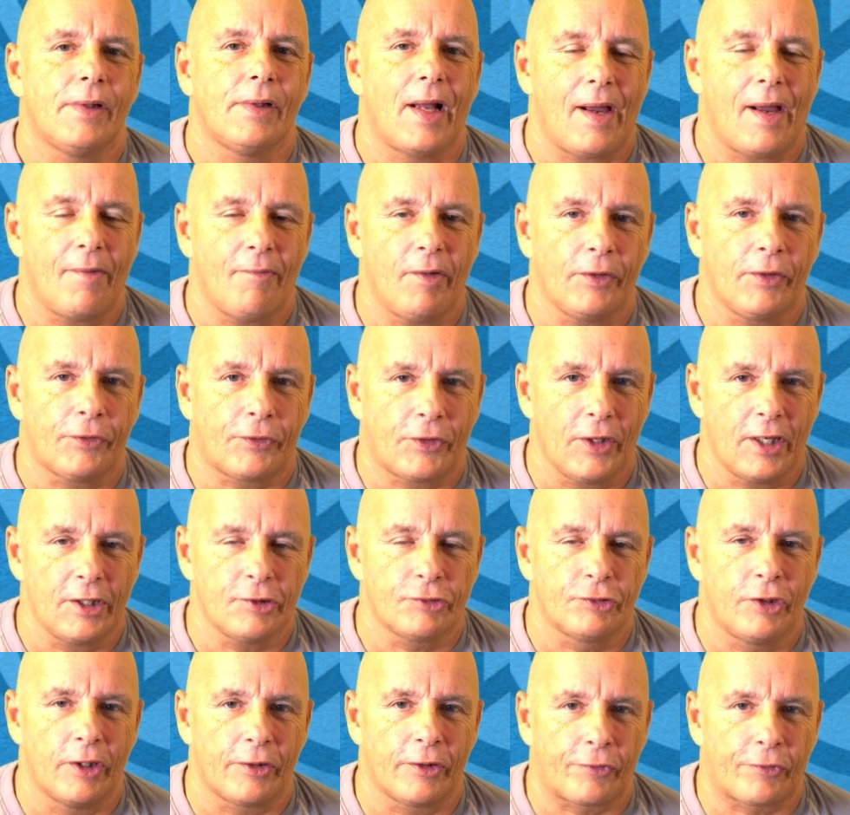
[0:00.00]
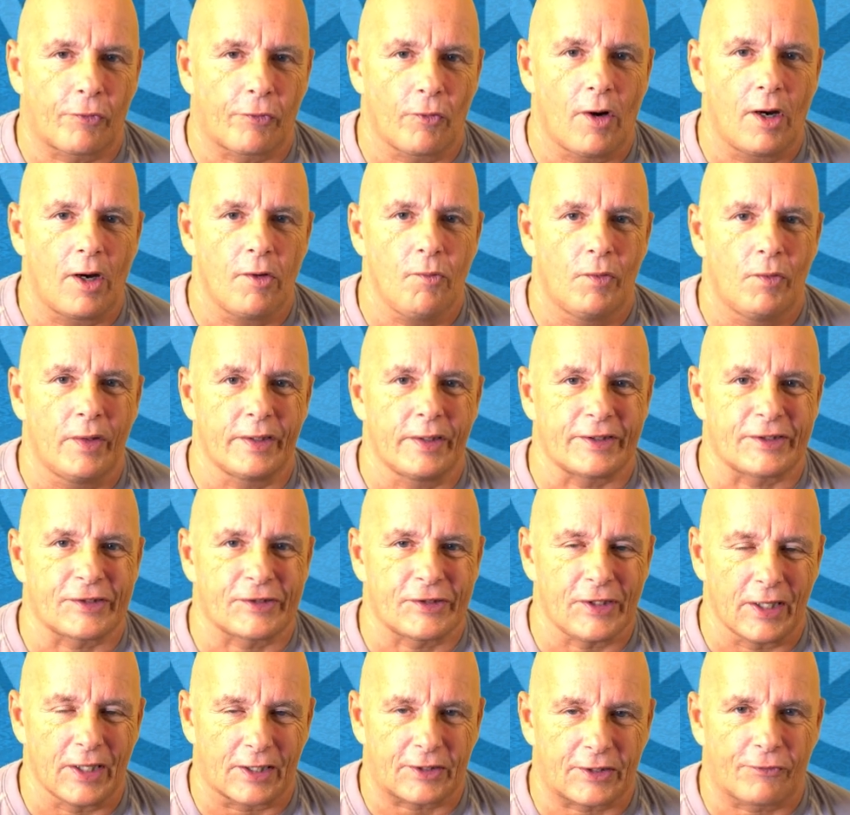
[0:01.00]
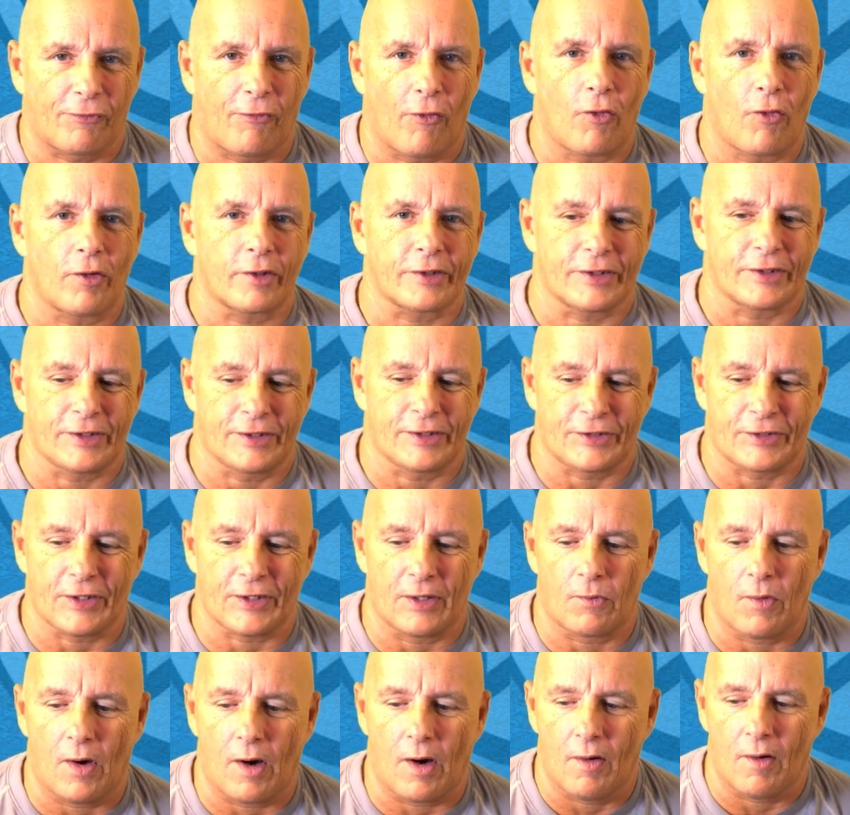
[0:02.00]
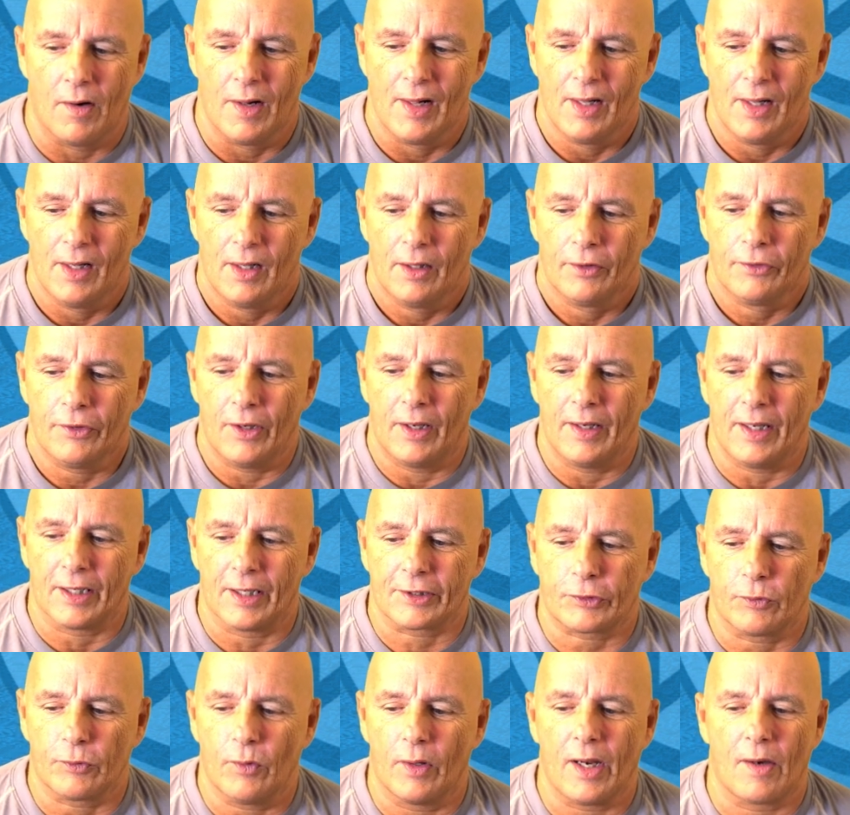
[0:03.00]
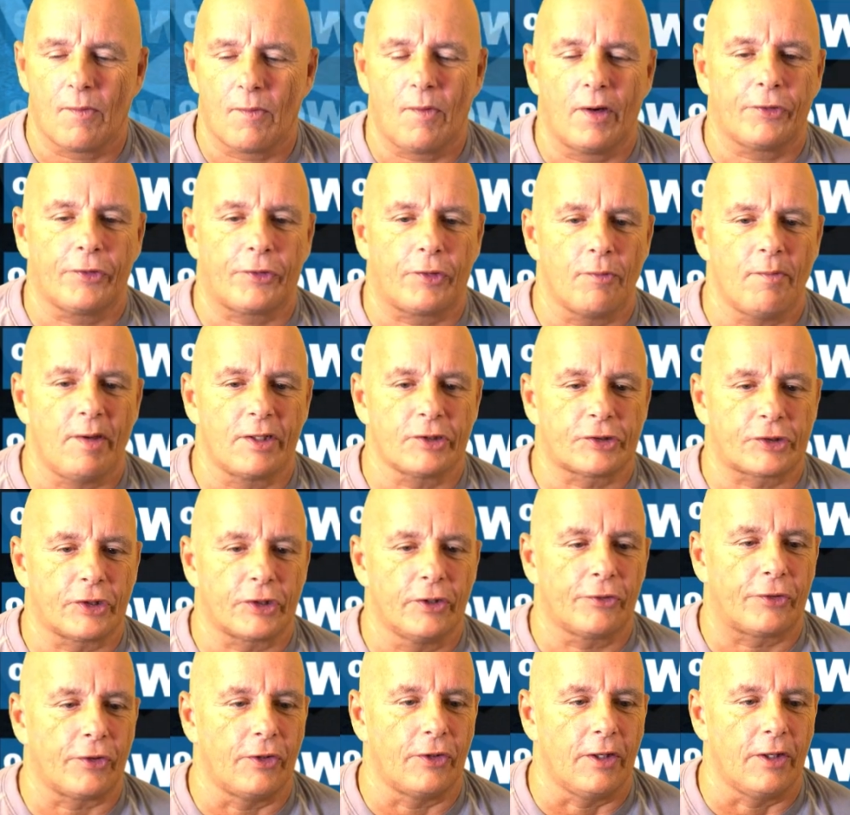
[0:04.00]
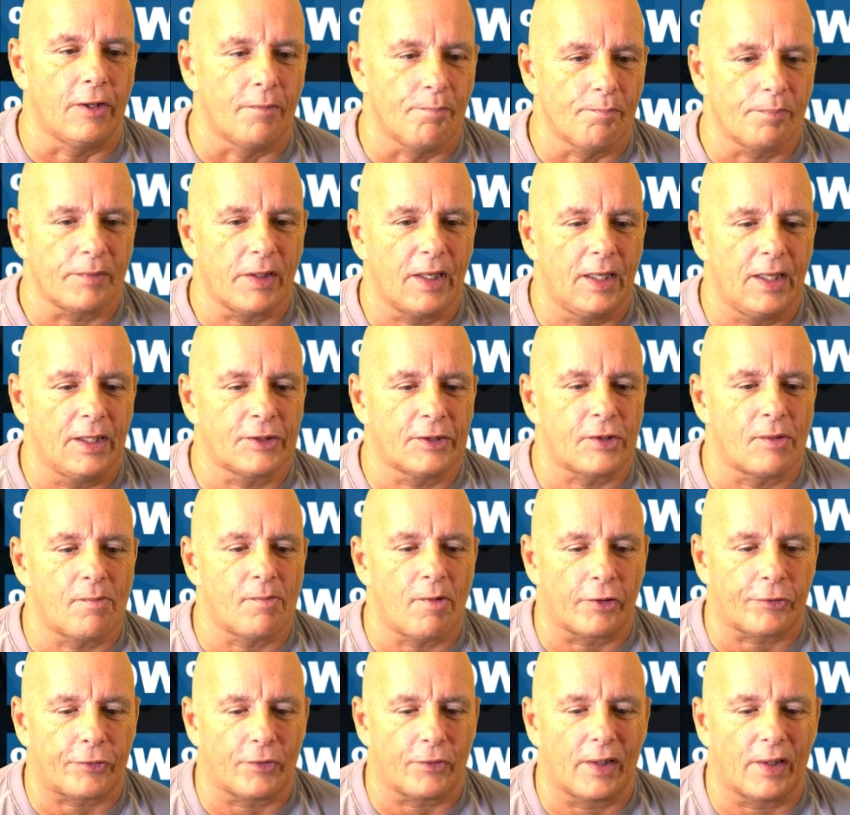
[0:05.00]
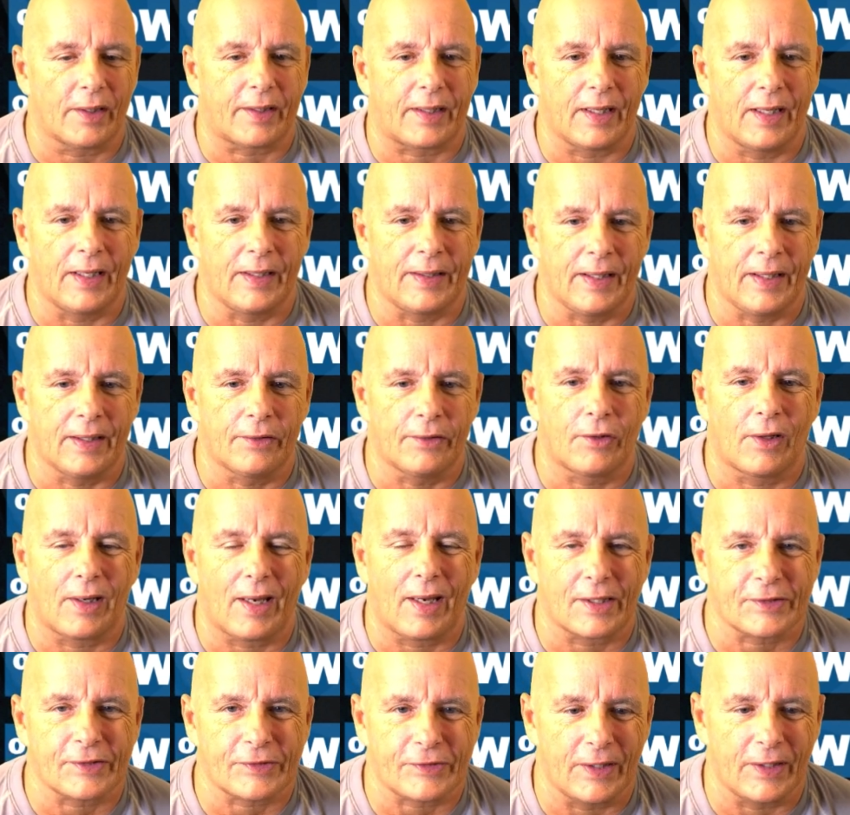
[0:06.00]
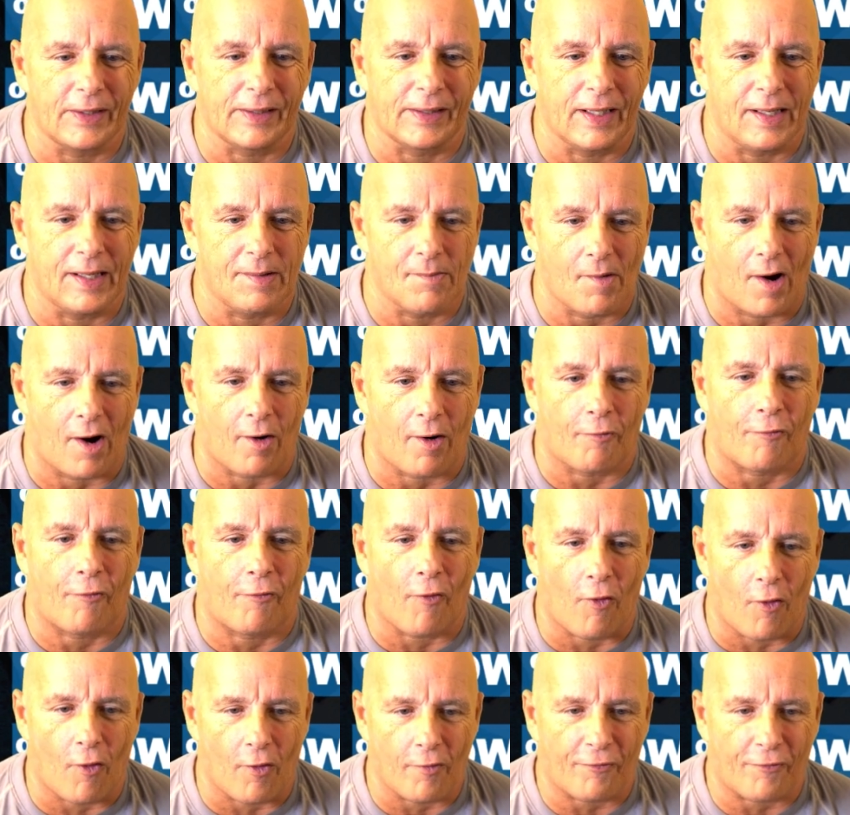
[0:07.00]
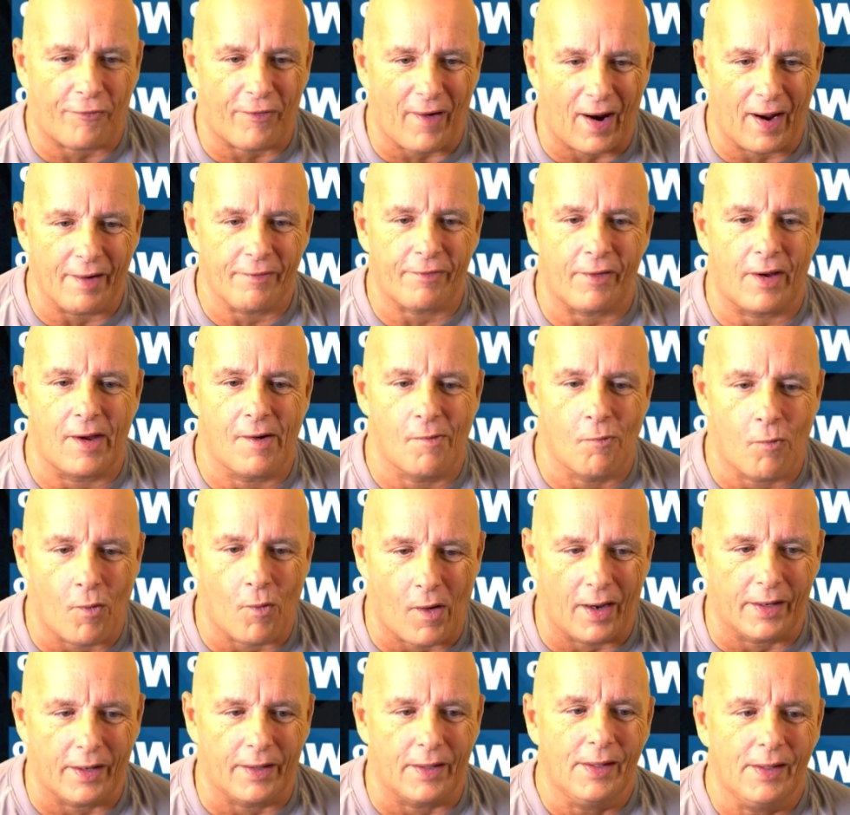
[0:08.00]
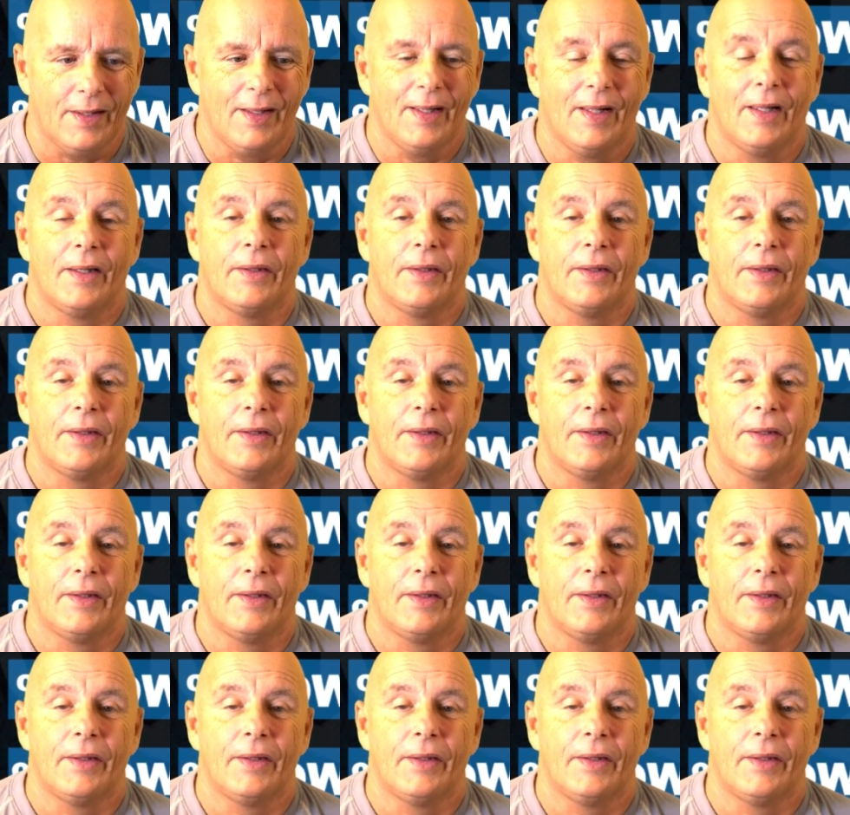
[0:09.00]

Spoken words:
advantage Detroit with 6-4-0. The next one I want to mention to you is the Montreal Canadiens. The last 10 games are 4-5-1.